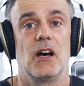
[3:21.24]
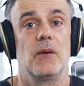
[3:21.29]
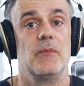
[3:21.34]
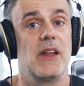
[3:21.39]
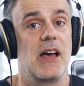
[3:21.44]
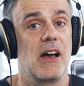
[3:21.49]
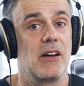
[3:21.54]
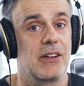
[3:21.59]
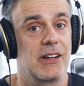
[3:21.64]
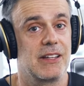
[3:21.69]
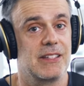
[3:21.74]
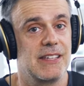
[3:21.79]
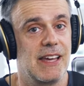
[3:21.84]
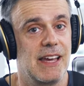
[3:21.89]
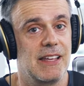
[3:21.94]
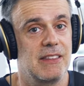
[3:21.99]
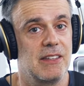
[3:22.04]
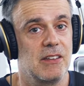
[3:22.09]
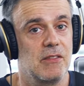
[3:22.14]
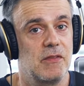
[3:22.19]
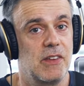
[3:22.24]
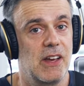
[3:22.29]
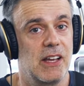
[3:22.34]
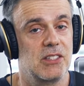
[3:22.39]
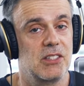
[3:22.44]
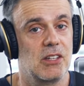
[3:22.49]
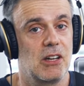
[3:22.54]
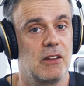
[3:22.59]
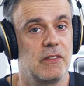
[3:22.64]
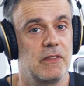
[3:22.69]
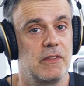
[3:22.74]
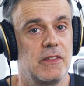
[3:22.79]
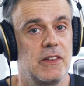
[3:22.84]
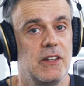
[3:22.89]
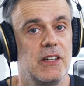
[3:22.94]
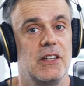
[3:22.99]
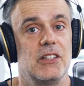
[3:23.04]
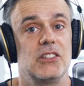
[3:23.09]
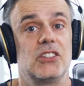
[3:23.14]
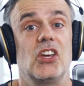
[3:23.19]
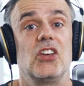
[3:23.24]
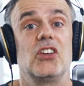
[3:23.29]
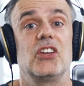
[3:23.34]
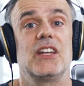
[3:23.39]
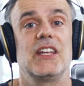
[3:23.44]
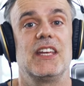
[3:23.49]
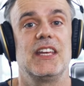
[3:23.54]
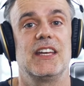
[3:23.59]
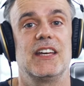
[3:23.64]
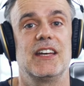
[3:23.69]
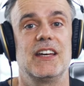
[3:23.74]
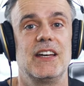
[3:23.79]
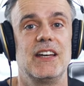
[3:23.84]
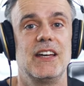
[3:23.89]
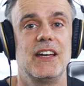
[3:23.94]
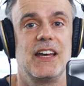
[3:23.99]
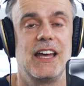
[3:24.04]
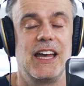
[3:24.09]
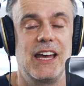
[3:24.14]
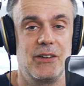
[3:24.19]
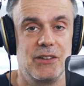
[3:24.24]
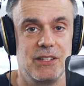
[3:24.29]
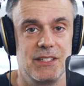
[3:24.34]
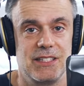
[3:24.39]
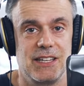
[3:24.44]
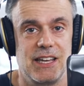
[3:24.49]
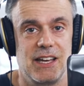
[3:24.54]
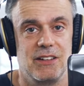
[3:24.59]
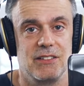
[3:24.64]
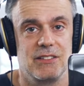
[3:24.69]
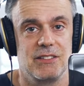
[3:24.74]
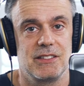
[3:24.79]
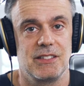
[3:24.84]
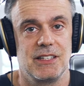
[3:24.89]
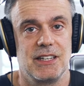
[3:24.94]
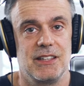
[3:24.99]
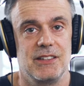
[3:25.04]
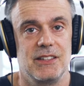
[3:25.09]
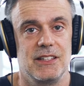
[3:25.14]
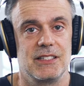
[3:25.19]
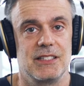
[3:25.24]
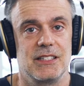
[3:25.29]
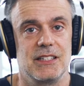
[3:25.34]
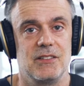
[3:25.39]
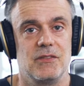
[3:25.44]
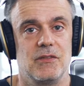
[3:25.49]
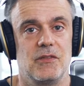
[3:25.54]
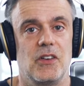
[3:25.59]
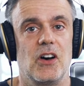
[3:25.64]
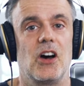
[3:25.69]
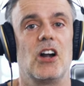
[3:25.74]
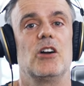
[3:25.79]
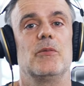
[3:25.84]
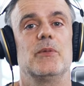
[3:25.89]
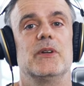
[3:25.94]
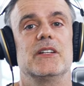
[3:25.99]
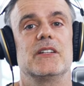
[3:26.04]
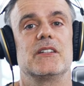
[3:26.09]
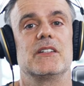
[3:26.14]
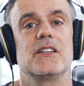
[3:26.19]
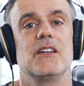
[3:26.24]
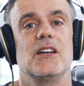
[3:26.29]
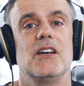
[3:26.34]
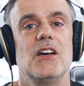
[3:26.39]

I'm now going to take the effects off so you can hear how it sounds in this environment.